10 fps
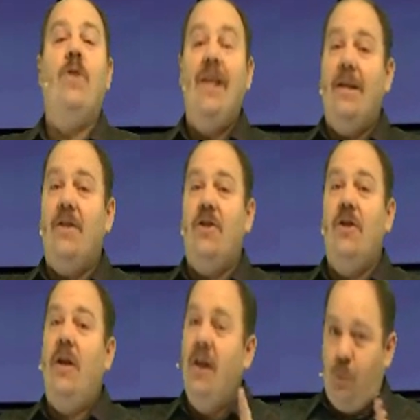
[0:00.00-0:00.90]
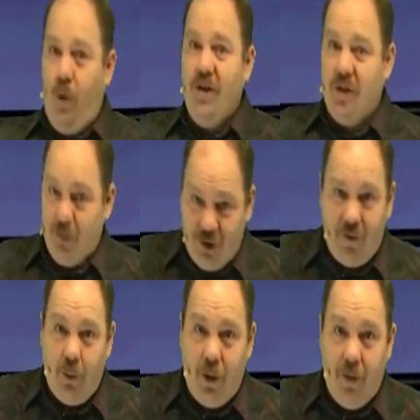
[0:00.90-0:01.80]
This is what is
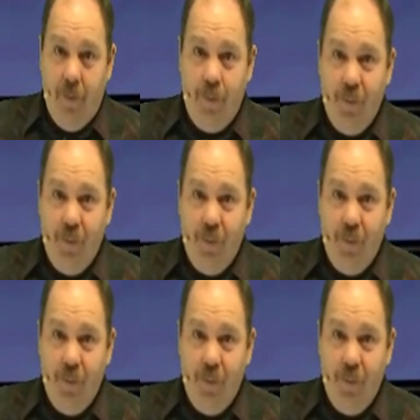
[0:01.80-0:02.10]
observable.